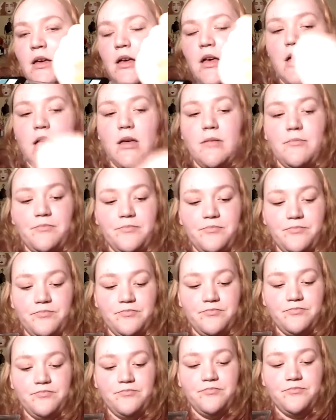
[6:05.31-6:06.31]

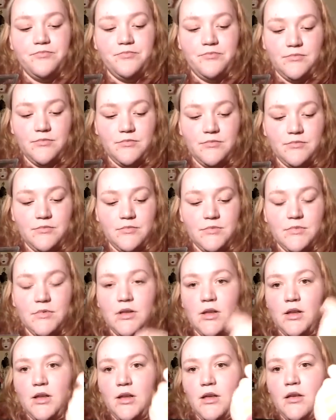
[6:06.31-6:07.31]

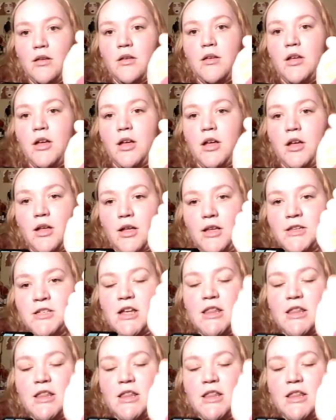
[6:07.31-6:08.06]
It's